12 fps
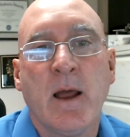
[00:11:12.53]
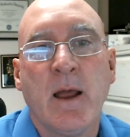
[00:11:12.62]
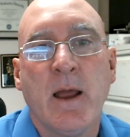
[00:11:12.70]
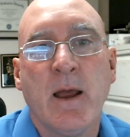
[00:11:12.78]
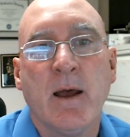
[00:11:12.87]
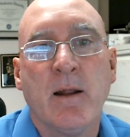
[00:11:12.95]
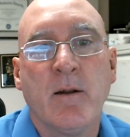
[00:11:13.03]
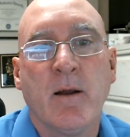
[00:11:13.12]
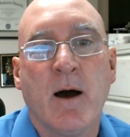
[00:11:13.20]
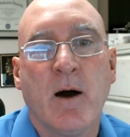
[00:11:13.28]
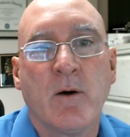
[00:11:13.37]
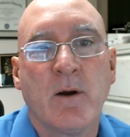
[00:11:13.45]
And
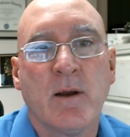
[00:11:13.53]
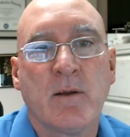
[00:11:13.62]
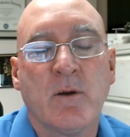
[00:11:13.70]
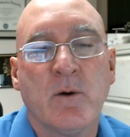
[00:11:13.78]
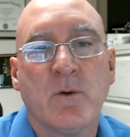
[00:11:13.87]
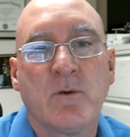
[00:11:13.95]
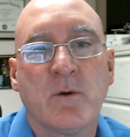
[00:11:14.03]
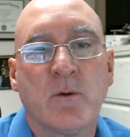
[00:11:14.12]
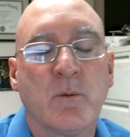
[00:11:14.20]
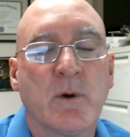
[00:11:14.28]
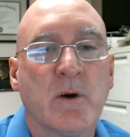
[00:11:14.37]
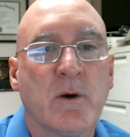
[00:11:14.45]
I'll get those in the
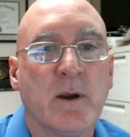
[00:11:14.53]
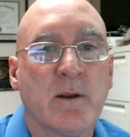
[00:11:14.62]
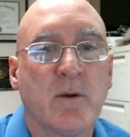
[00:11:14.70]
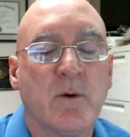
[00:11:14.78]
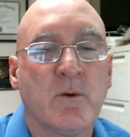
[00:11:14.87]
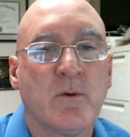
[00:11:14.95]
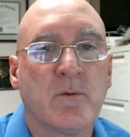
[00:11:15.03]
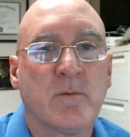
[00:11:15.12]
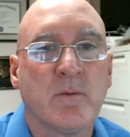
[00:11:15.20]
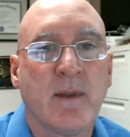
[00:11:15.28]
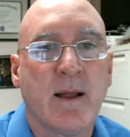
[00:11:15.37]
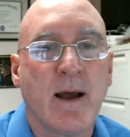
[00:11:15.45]
ringer and get those
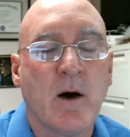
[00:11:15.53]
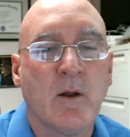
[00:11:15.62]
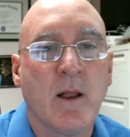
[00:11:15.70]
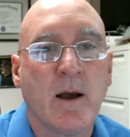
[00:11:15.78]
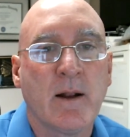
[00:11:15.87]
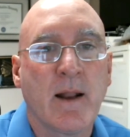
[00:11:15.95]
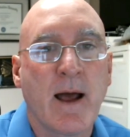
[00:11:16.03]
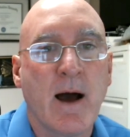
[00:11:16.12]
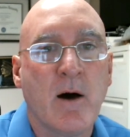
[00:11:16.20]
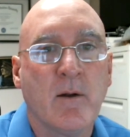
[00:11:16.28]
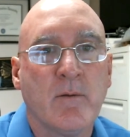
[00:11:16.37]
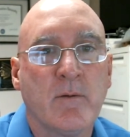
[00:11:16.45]
outlined
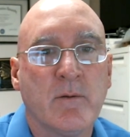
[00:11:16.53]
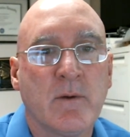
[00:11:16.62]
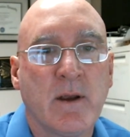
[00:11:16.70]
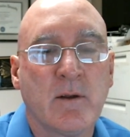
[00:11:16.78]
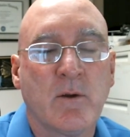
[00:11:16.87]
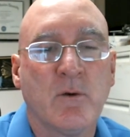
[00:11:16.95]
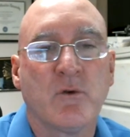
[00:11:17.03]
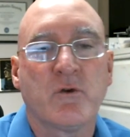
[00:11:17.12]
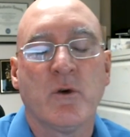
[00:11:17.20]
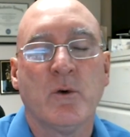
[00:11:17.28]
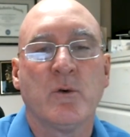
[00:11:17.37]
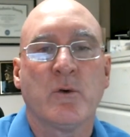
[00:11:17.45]
out and get those
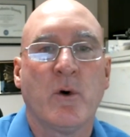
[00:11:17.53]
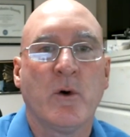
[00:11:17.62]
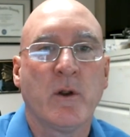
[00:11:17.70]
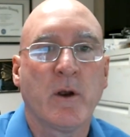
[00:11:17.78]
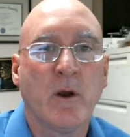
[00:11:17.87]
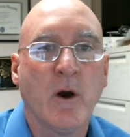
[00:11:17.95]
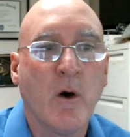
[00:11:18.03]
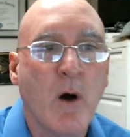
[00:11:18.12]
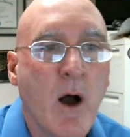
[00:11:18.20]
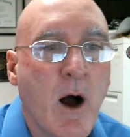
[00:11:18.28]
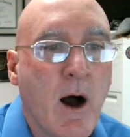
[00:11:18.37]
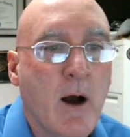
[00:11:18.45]
shows on the go.
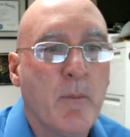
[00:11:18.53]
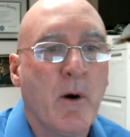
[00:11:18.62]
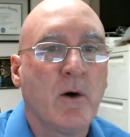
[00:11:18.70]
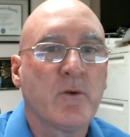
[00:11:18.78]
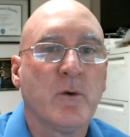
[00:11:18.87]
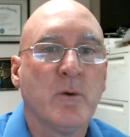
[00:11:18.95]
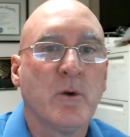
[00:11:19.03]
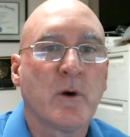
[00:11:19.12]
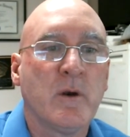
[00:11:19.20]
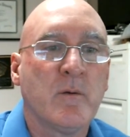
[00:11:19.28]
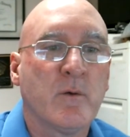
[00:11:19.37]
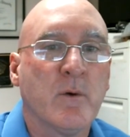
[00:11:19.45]
I'm also
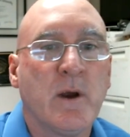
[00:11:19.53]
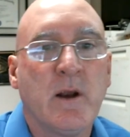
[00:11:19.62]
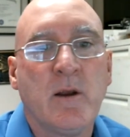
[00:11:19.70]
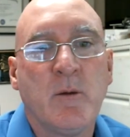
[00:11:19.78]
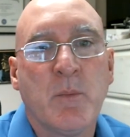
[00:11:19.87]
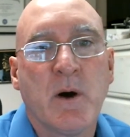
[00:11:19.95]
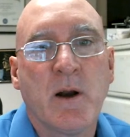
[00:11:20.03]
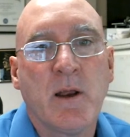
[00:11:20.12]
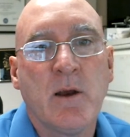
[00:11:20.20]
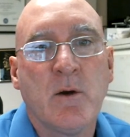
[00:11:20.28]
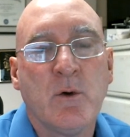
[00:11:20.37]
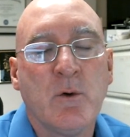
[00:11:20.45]
looking for
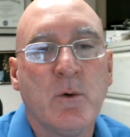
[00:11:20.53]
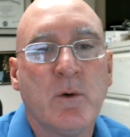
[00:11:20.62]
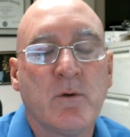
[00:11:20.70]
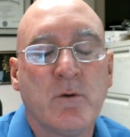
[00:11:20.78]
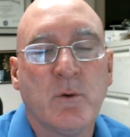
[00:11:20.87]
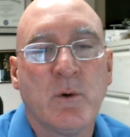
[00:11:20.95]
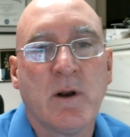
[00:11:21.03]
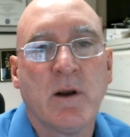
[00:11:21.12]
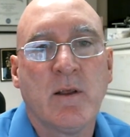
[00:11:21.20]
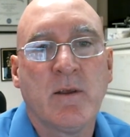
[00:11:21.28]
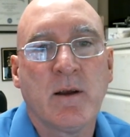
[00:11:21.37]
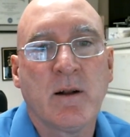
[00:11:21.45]
anybody who is doing
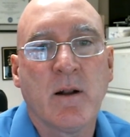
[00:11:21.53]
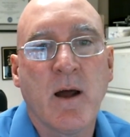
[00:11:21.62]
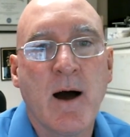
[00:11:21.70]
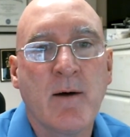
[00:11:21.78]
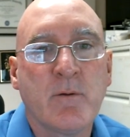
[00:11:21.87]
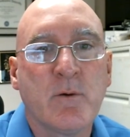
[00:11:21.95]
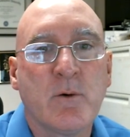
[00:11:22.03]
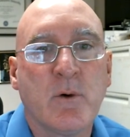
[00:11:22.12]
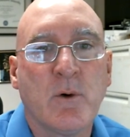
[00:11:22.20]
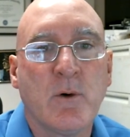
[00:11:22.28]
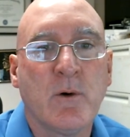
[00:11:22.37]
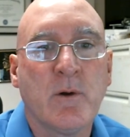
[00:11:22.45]
anything novel
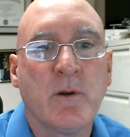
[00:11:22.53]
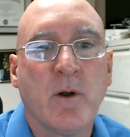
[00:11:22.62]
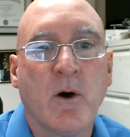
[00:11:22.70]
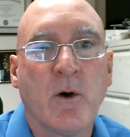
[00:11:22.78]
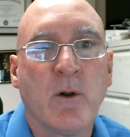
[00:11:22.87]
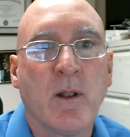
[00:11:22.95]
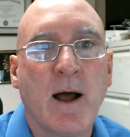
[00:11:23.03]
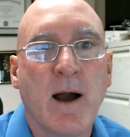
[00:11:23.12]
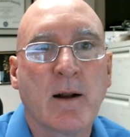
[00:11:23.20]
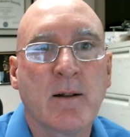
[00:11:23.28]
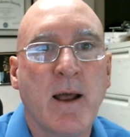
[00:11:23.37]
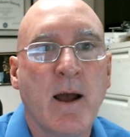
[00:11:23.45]
on our
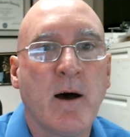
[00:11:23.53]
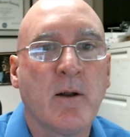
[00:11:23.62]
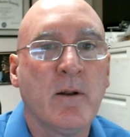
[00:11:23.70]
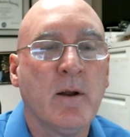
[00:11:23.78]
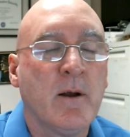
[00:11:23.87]
lockdown